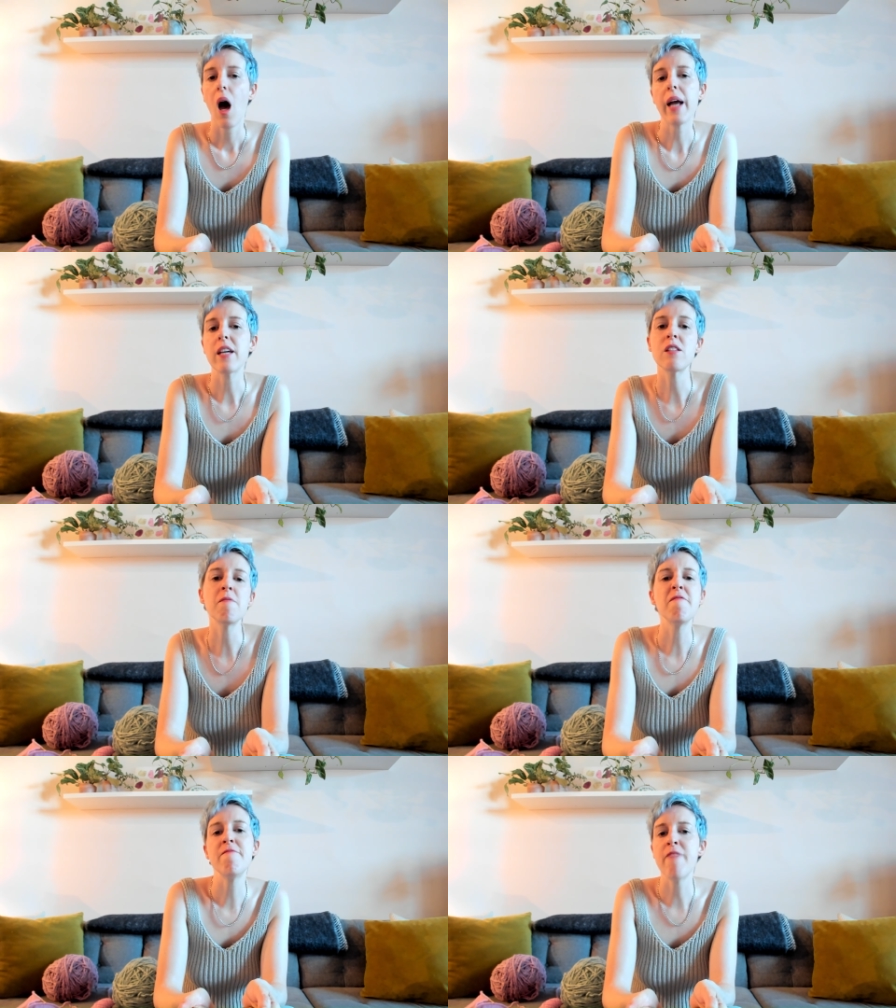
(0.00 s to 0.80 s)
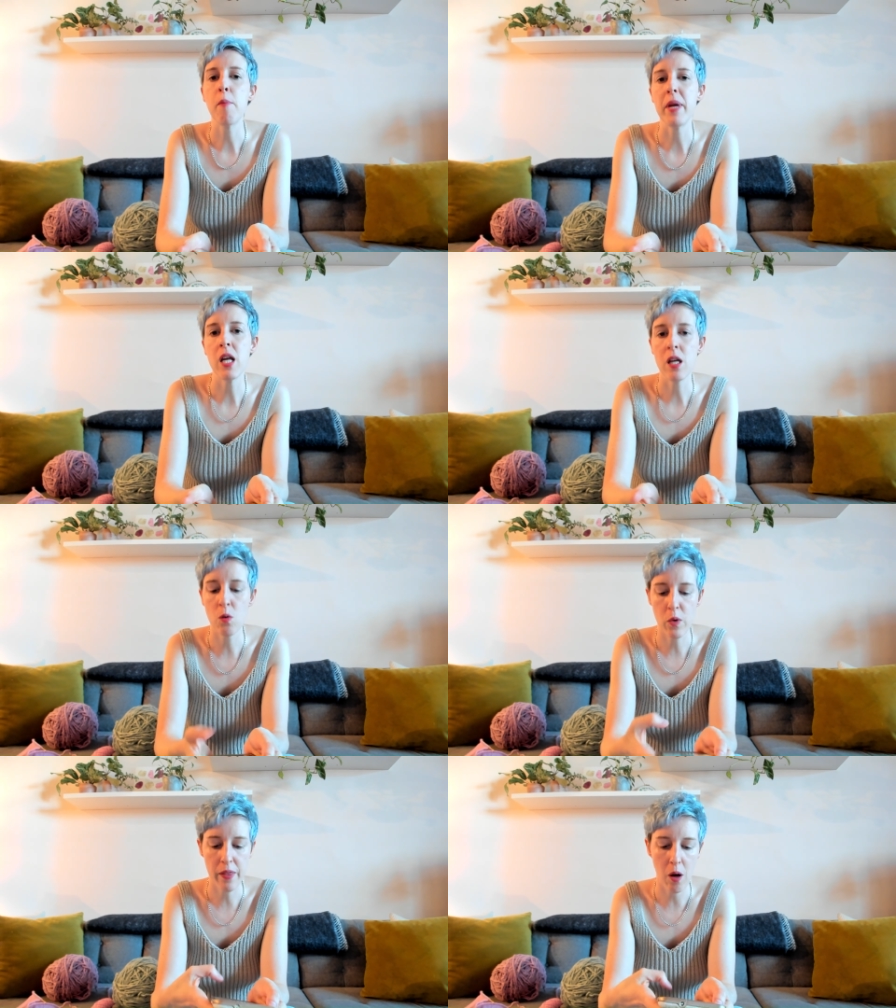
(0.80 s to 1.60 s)
I guess, feminine
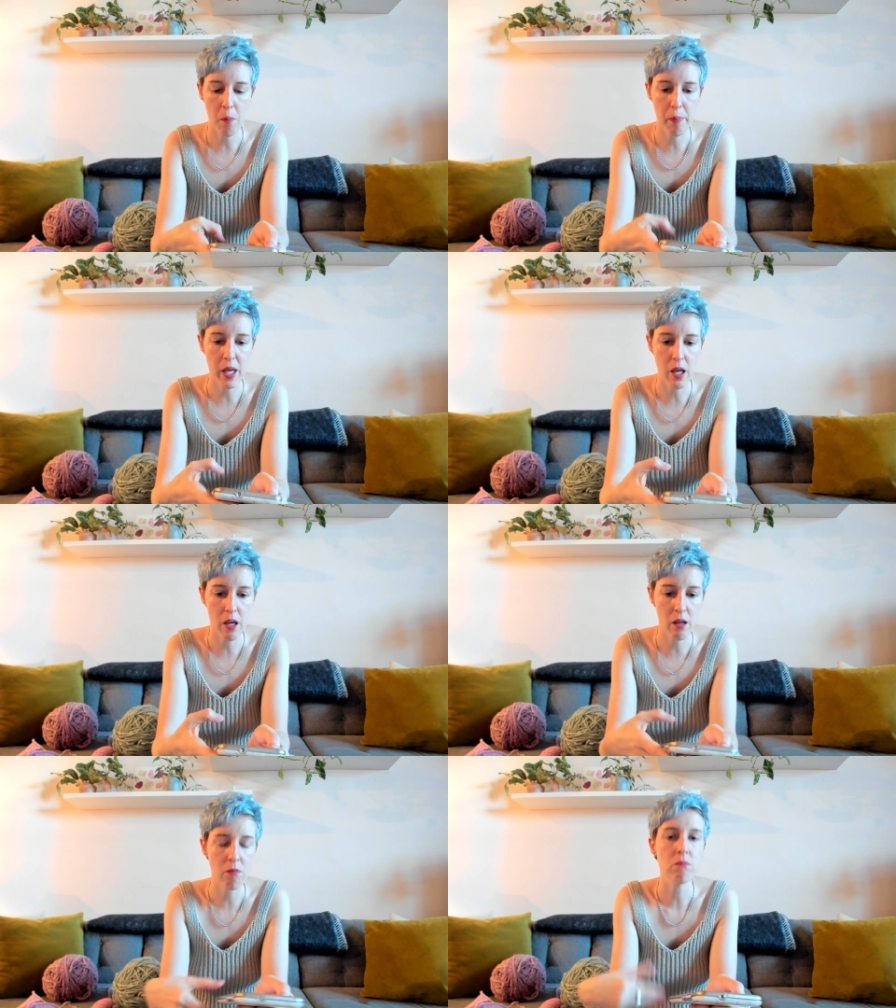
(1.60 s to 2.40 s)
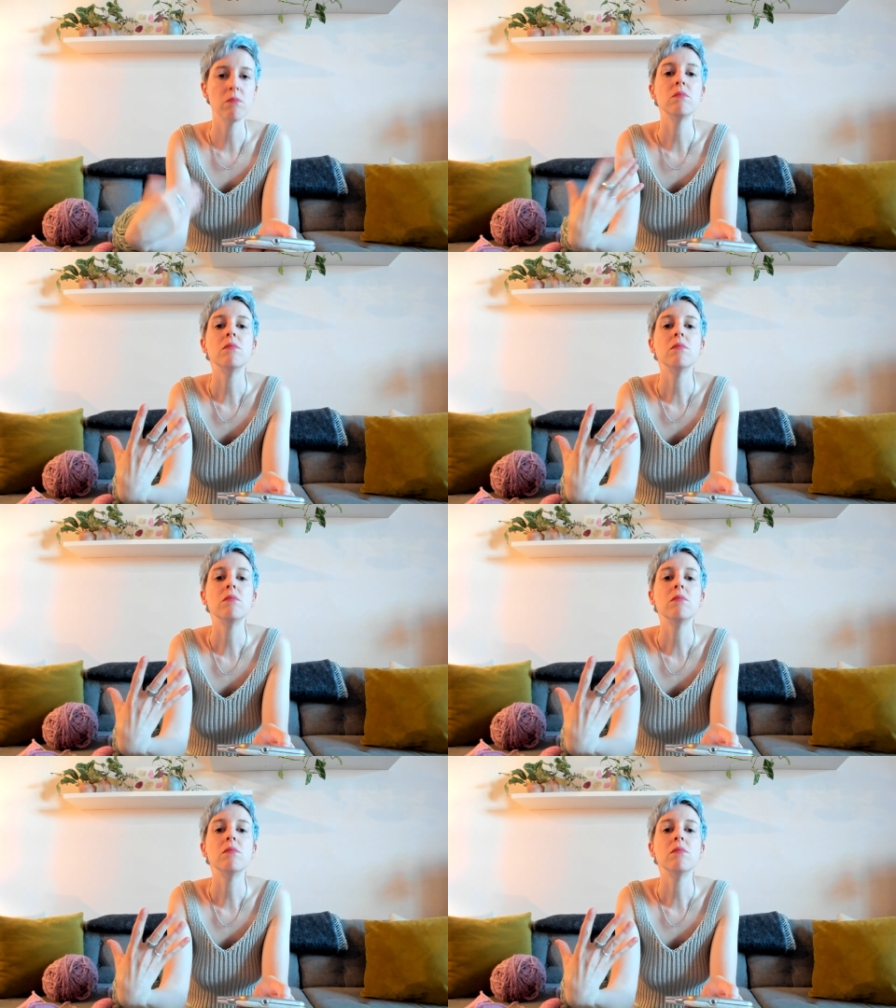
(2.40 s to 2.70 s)
without being